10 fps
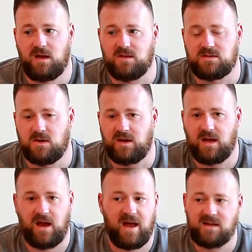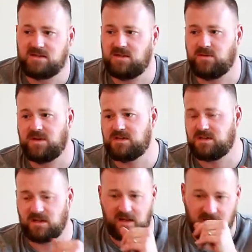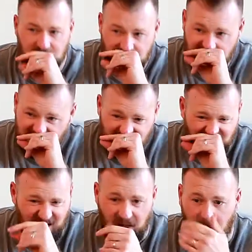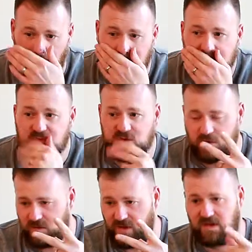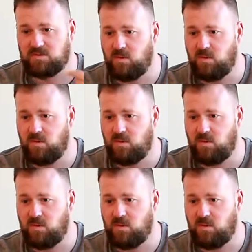And so I got asked here recently two things.